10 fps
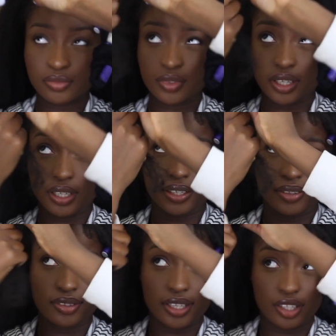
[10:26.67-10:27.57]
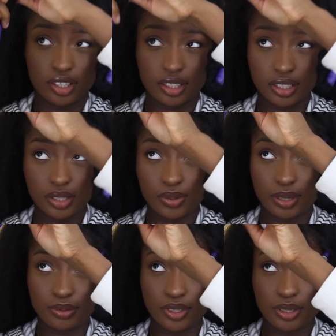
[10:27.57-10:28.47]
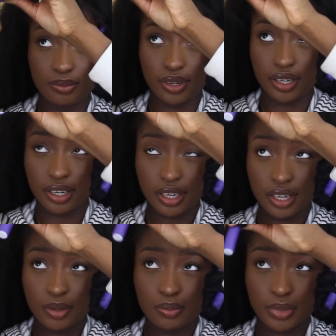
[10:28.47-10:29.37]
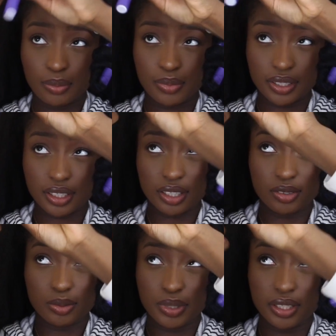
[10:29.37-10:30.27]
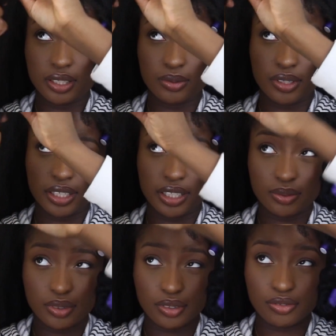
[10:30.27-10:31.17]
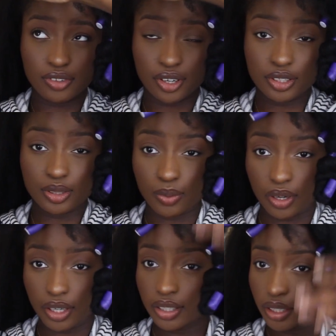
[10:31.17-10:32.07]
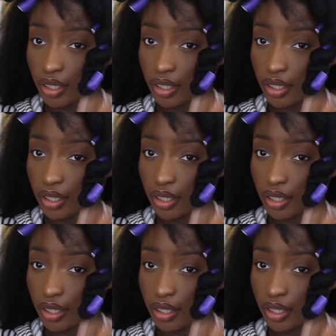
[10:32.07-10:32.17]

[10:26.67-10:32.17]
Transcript: Guys, I don't think you can see what I'm doing, but I'm basically repeating what I did with the first one.